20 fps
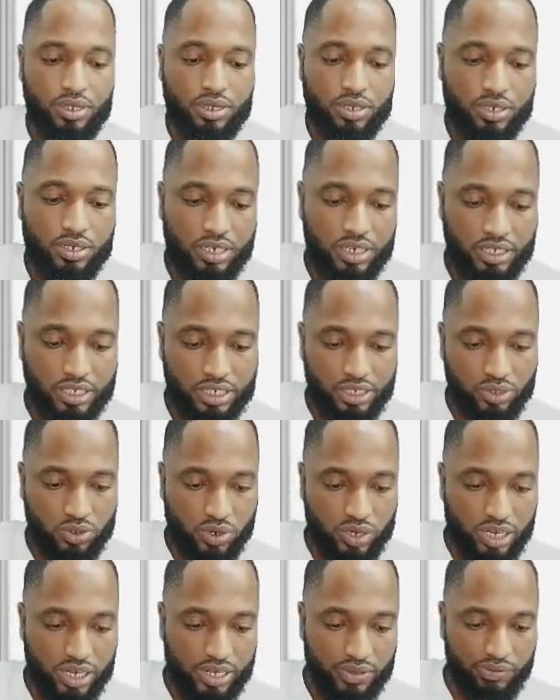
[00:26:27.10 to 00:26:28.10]
This is going
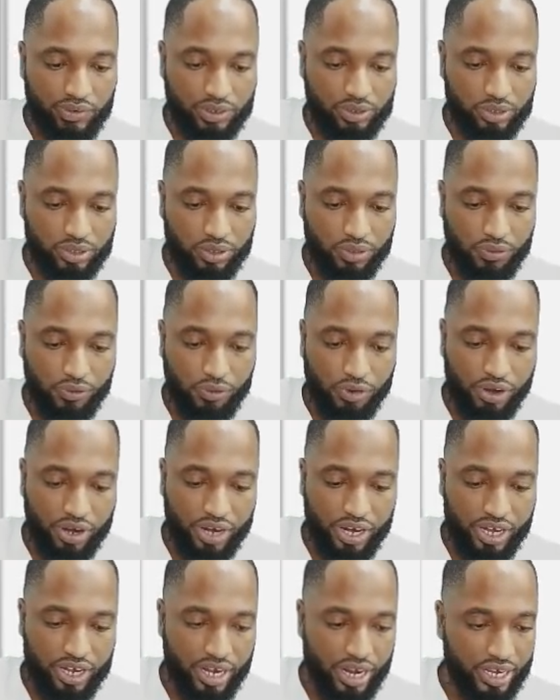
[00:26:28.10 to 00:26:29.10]
to leave us with
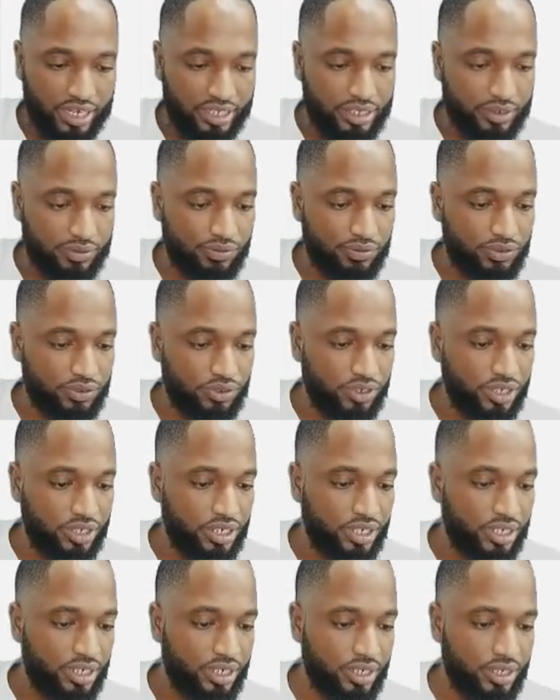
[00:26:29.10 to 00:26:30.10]
3, negative
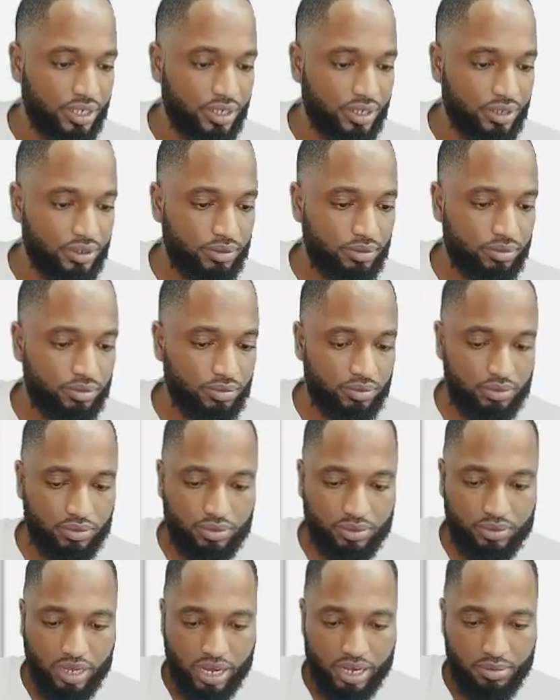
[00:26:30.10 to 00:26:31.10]
3.
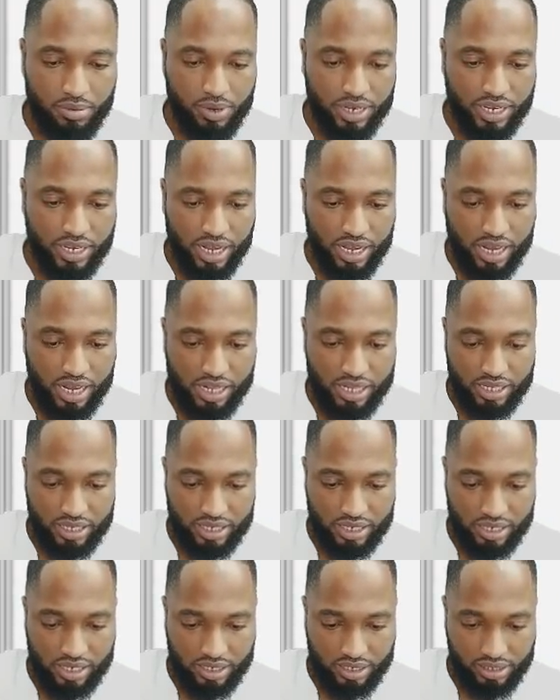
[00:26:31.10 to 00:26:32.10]
Anybody here?
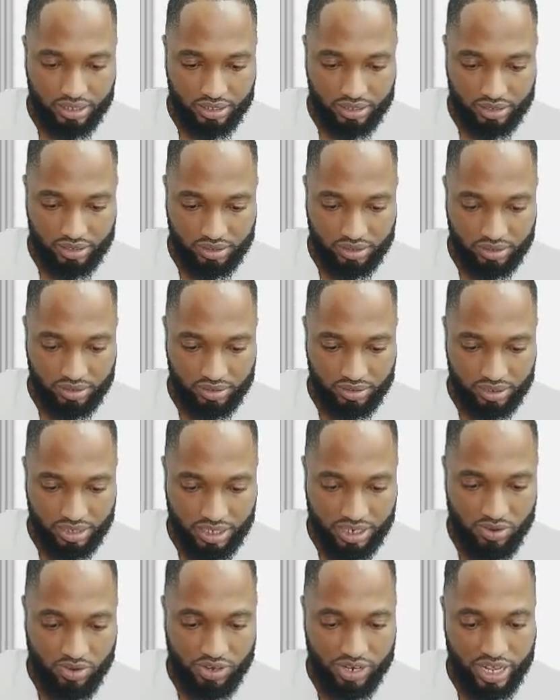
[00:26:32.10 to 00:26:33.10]
Did
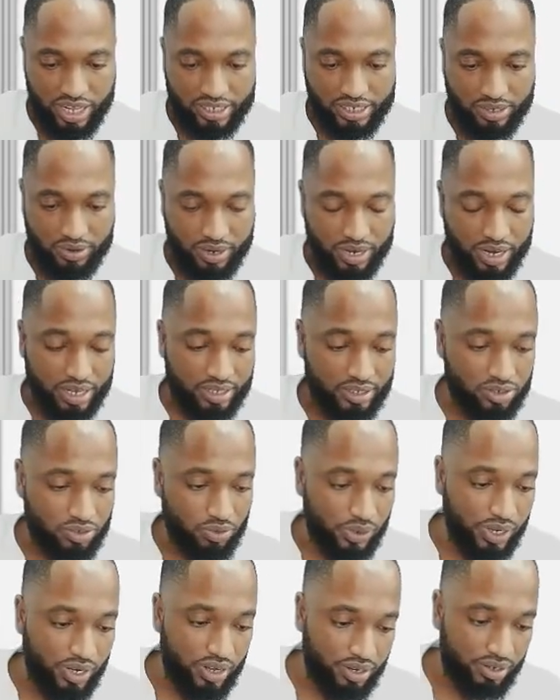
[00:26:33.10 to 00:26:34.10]
the only answer with that? So we're
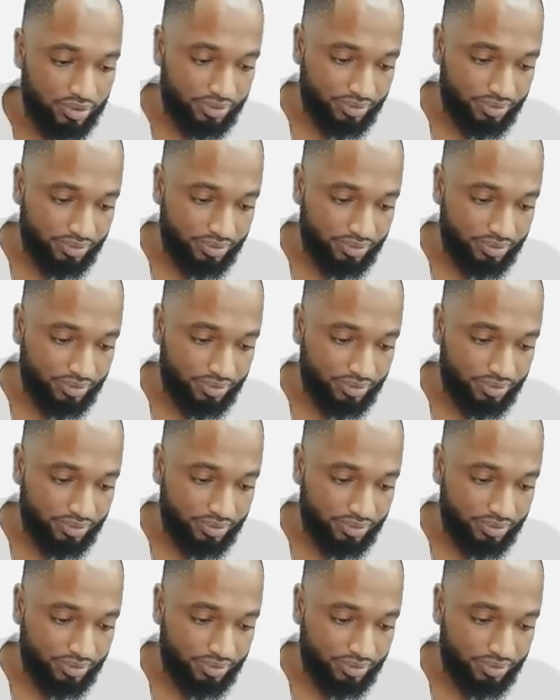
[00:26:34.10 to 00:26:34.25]
done.